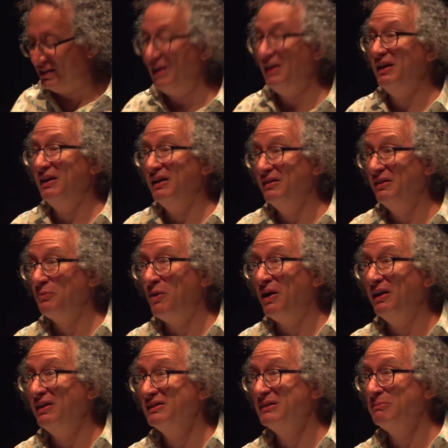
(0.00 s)
take in the
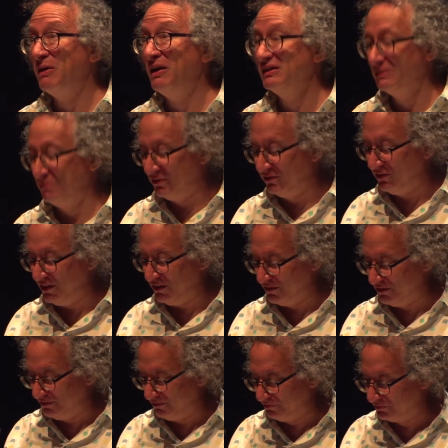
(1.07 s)
widest possible view.